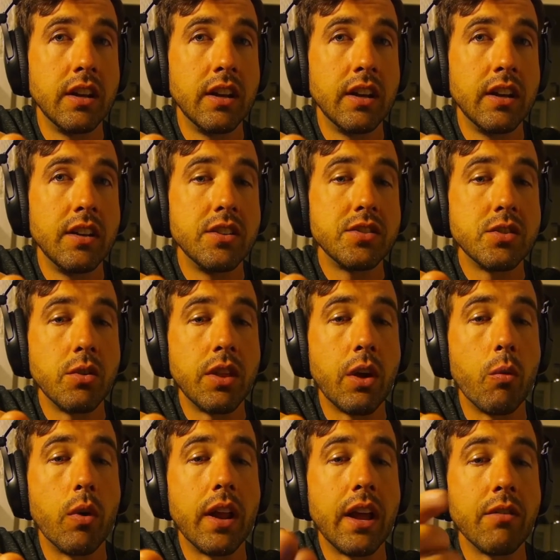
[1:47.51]
so that
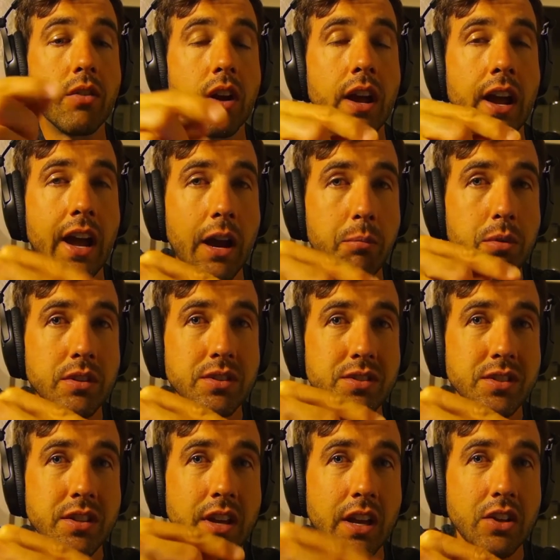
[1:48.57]
whatever happens
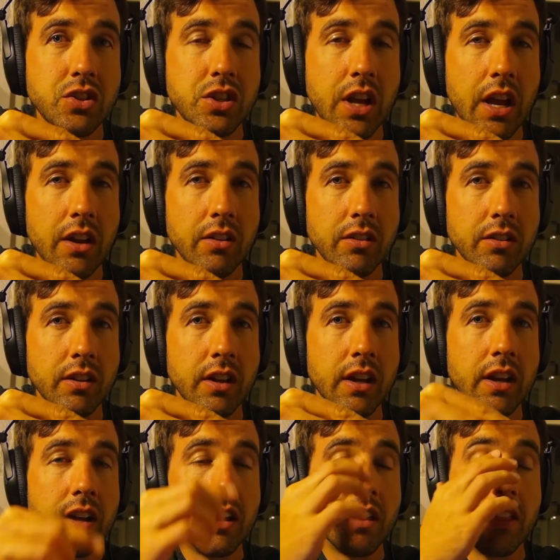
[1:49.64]
to that channel,
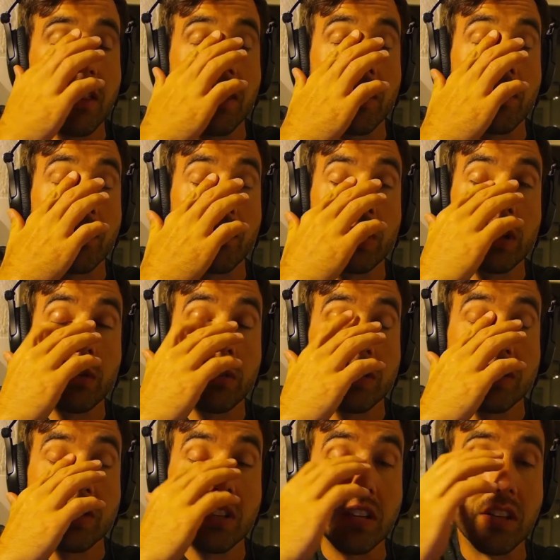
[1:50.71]
the
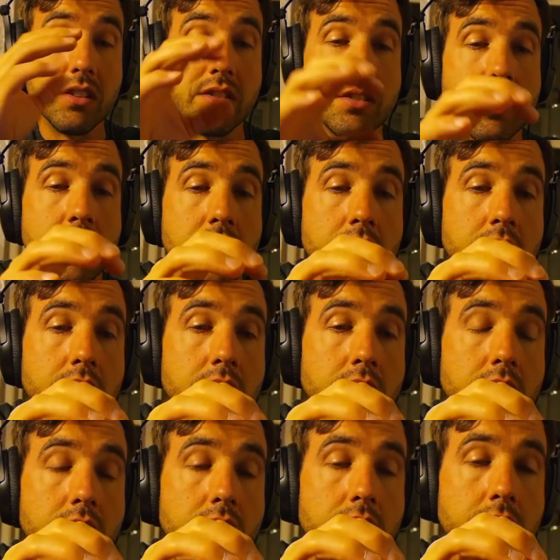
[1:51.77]
frequencies
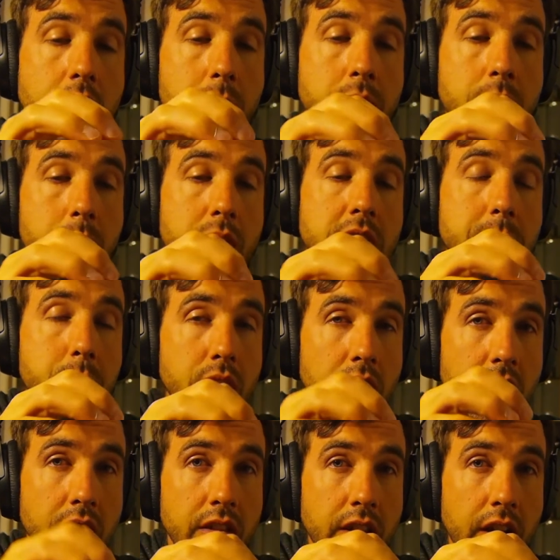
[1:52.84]
that have been
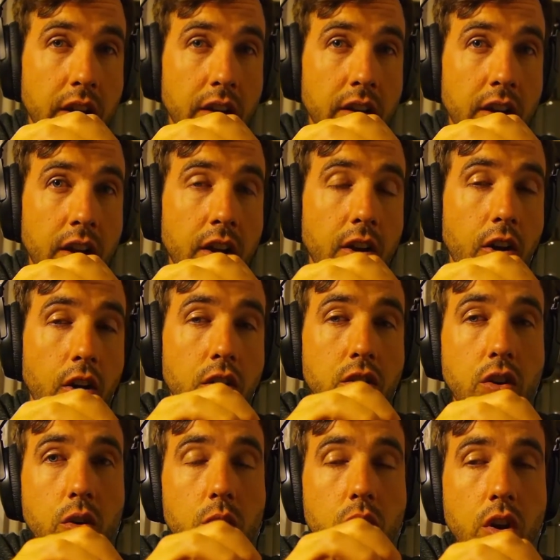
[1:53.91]
manipulated there are
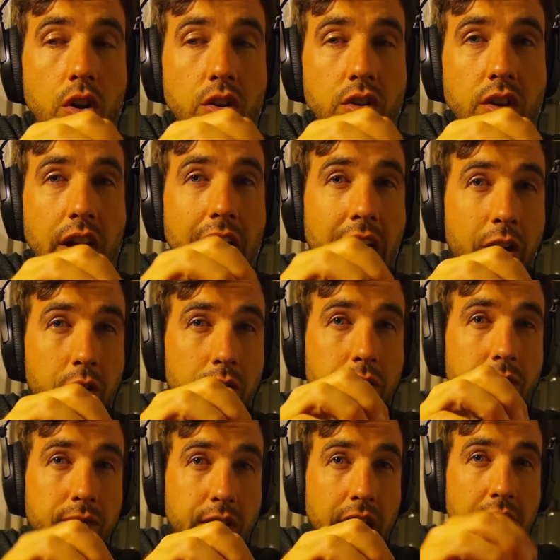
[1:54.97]
no longer out of
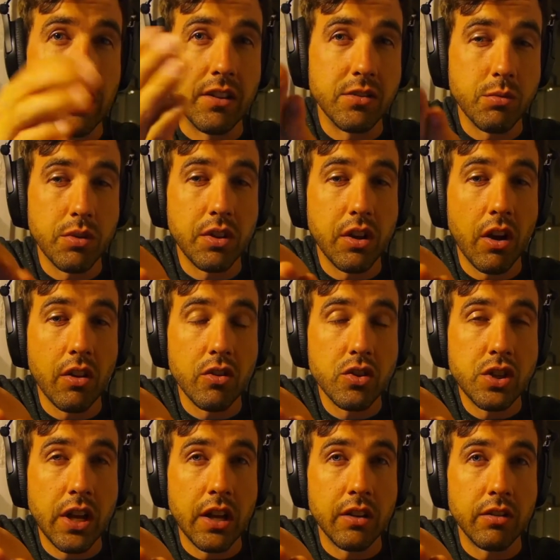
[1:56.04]
phase with the other
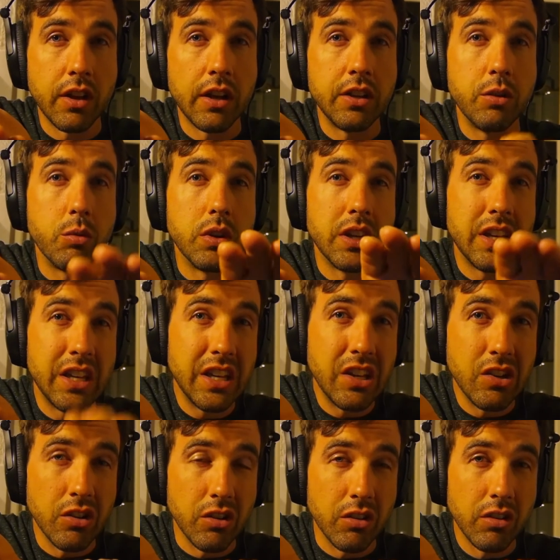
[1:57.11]
channel, and you will
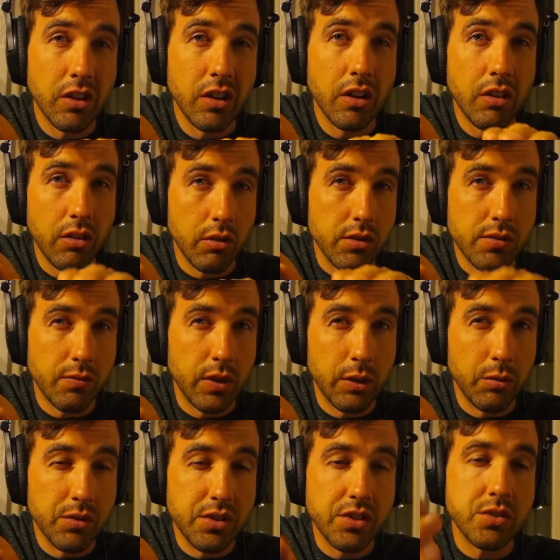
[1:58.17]
hear those
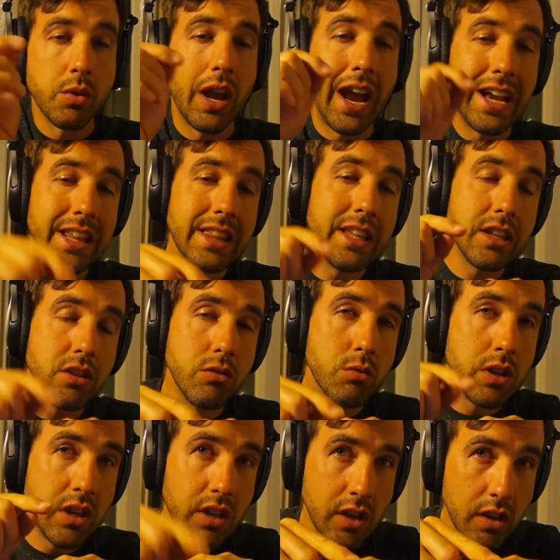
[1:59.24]
frequencies. So anything you
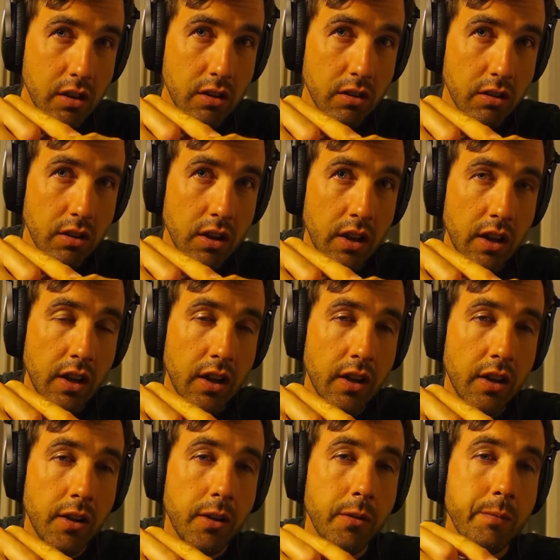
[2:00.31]
hear
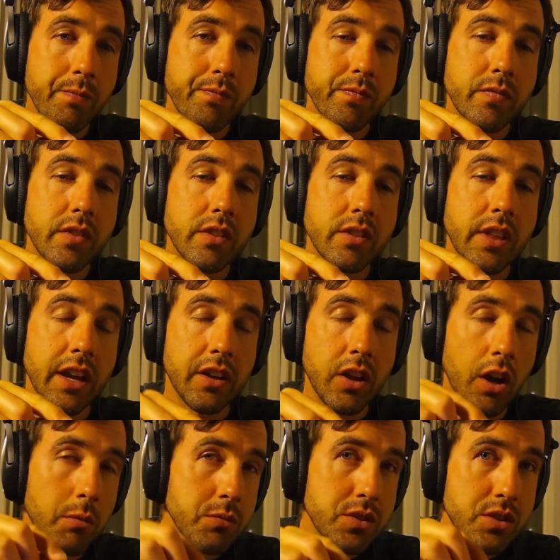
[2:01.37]
that
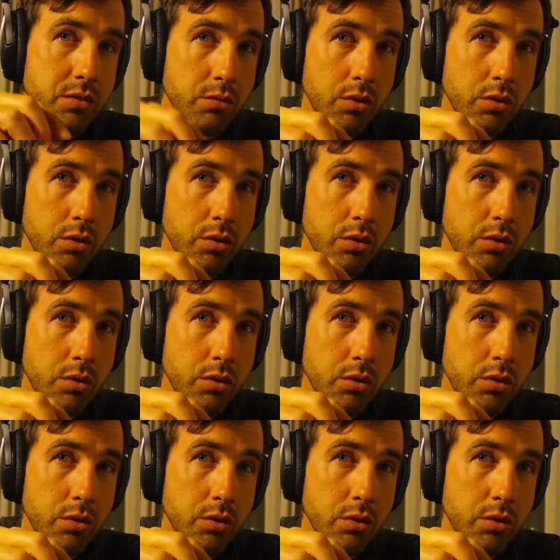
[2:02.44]
comes through